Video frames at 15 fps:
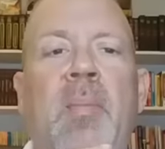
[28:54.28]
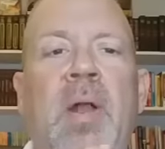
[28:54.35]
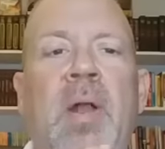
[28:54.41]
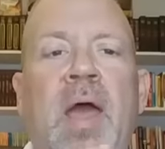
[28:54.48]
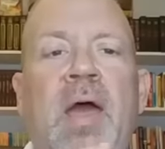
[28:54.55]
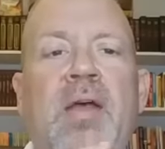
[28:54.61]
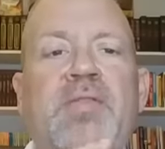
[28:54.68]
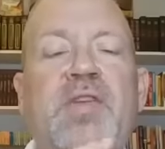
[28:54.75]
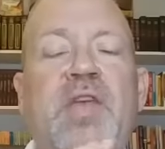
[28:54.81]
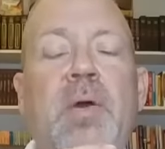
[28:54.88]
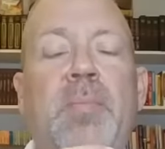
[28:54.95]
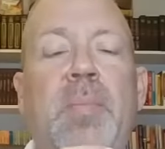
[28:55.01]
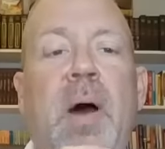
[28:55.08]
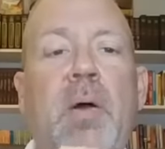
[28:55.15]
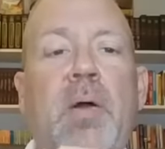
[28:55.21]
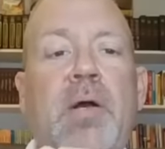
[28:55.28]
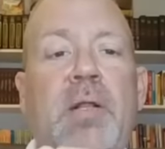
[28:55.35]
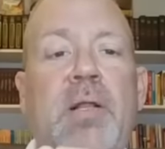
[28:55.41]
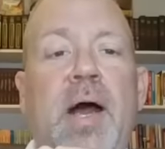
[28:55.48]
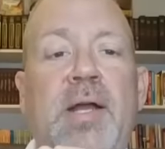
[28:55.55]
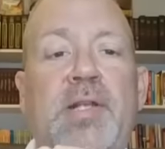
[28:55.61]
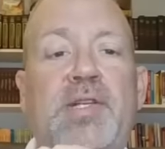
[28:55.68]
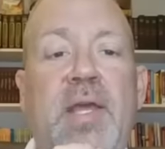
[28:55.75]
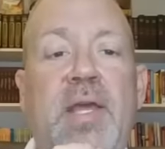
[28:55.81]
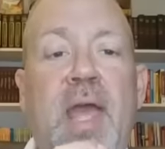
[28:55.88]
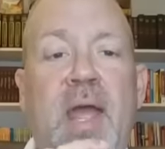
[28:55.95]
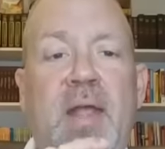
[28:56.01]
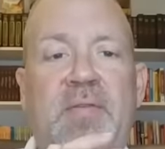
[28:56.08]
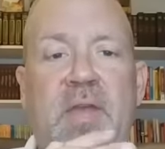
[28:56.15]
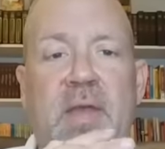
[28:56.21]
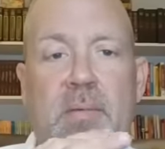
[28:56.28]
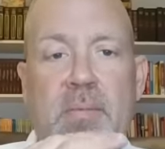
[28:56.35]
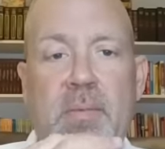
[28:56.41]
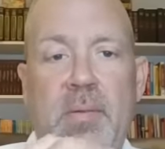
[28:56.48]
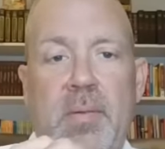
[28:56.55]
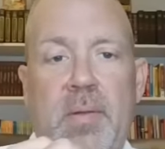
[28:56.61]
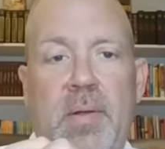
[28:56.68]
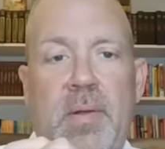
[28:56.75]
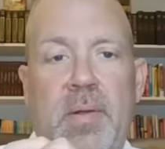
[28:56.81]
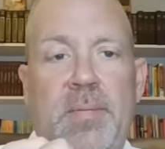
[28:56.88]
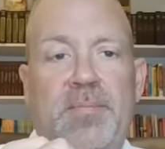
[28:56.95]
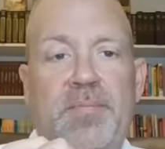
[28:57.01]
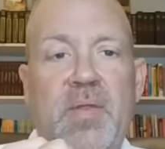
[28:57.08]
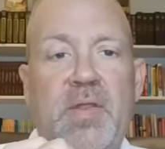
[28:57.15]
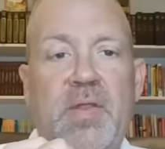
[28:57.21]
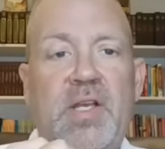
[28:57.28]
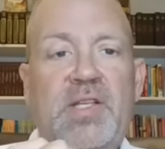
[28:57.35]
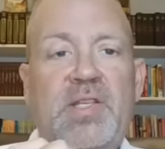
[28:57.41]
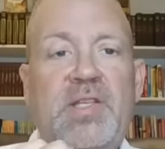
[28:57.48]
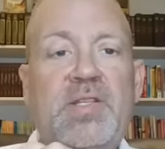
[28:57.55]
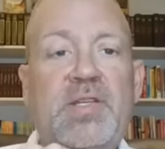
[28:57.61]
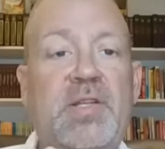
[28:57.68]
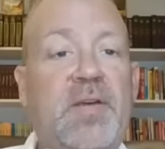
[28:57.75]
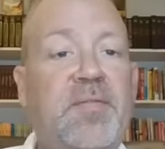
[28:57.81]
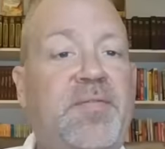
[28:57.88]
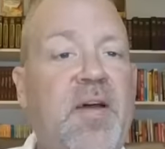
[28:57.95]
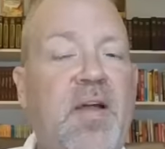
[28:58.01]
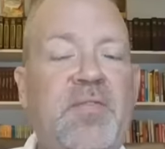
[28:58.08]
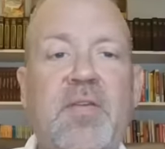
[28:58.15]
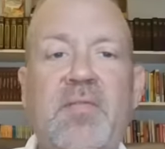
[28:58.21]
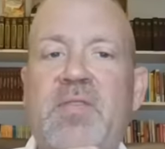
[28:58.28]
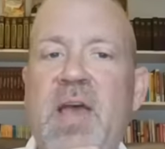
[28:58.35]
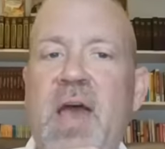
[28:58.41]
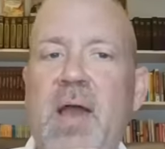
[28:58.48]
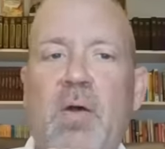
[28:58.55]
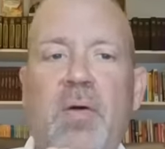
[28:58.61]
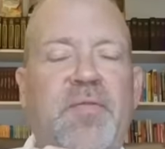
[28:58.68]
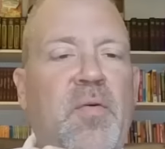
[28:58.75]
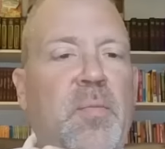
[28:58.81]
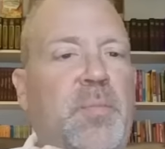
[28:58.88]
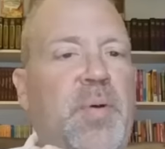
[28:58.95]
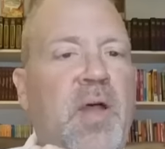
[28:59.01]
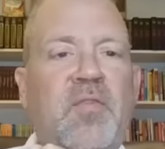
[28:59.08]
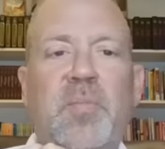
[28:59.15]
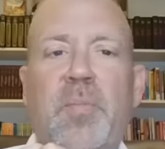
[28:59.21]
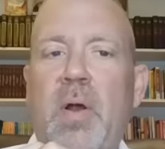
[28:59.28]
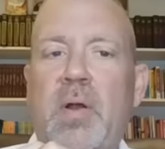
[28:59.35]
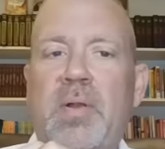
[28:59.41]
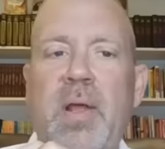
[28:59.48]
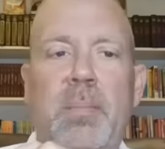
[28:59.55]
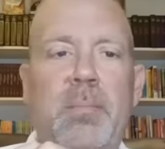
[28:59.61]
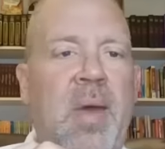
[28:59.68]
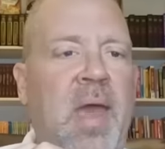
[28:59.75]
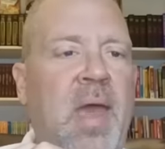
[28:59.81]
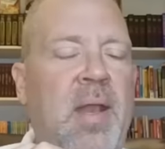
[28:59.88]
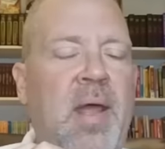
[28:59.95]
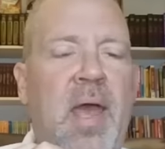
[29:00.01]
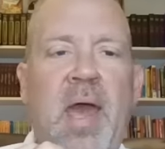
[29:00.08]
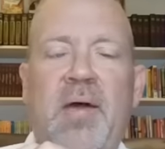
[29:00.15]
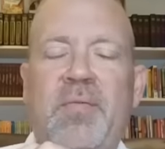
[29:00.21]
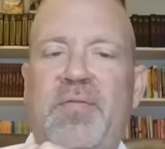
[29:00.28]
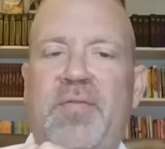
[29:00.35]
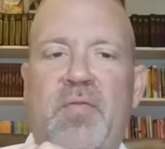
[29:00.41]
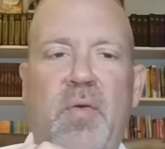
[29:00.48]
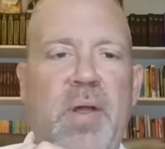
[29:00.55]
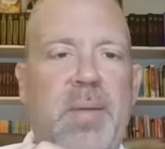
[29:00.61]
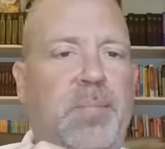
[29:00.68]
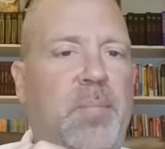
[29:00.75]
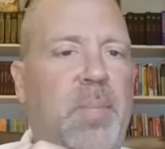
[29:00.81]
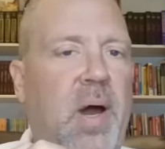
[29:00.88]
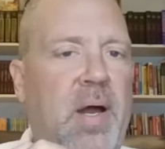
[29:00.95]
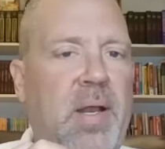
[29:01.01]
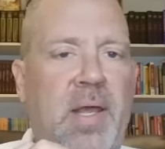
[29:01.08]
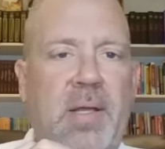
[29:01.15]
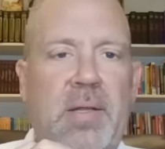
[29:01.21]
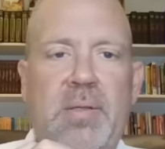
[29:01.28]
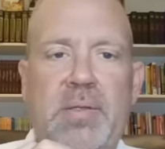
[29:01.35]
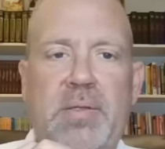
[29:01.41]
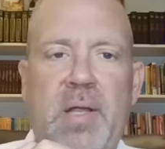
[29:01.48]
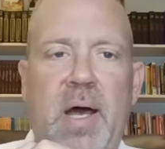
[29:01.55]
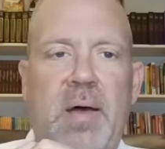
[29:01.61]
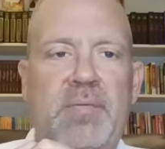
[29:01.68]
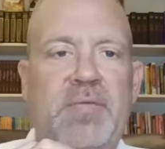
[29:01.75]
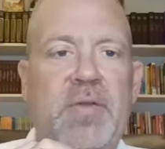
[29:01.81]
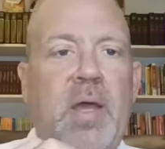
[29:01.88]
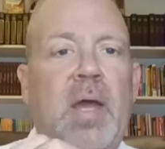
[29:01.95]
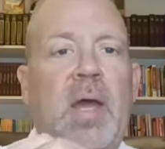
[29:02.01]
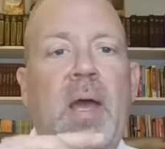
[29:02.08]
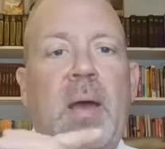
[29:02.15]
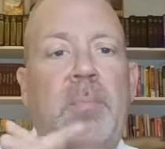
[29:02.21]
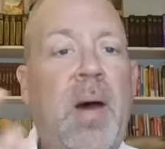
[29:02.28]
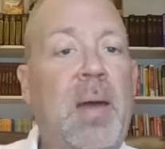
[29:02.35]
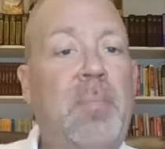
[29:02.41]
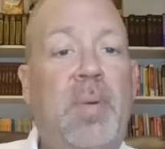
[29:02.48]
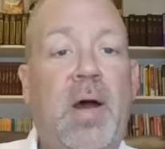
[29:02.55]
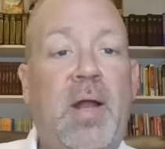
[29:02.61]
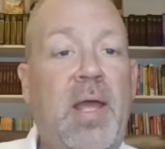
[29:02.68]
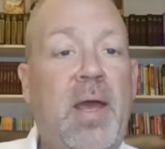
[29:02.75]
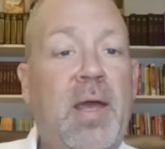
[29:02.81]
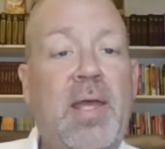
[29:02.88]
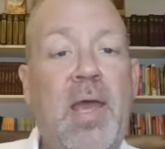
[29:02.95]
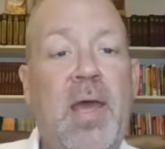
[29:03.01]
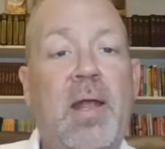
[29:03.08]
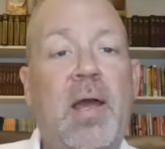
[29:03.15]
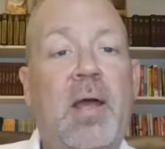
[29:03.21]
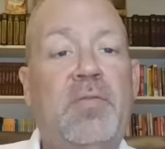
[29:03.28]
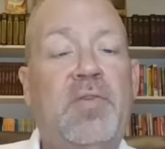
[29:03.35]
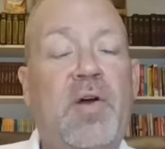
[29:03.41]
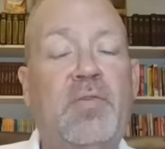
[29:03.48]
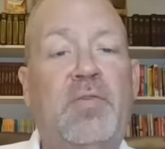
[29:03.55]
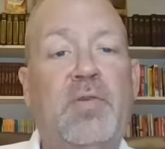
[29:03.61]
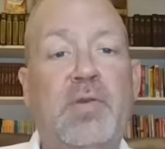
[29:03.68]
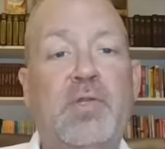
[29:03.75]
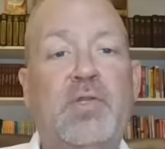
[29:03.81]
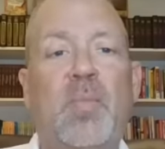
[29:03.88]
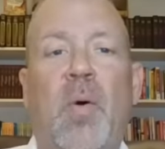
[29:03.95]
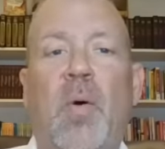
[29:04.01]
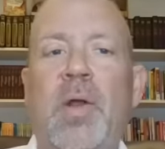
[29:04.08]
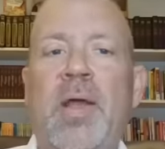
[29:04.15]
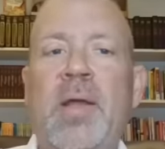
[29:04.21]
Now I'm going to ask you about Kalijah Kansi. This is a defensive tackle from Pittsburgh that, man, everybody loves. My buddy, again, I talked to this